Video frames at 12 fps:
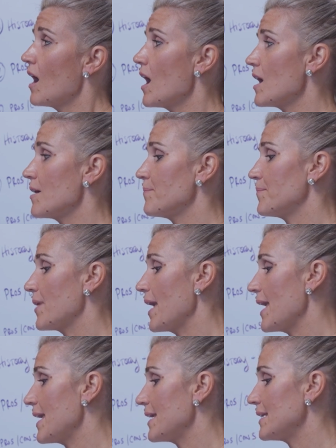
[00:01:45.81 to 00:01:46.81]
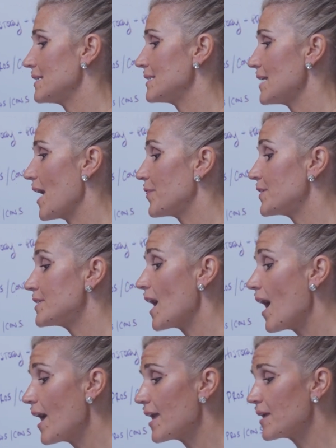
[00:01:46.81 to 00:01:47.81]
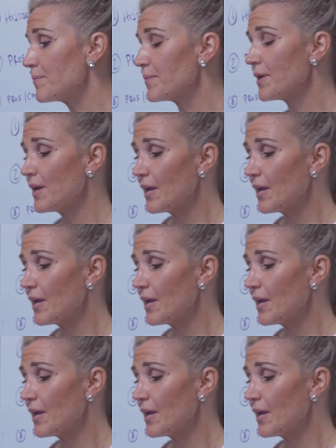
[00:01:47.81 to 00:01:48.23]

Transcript: And at the time,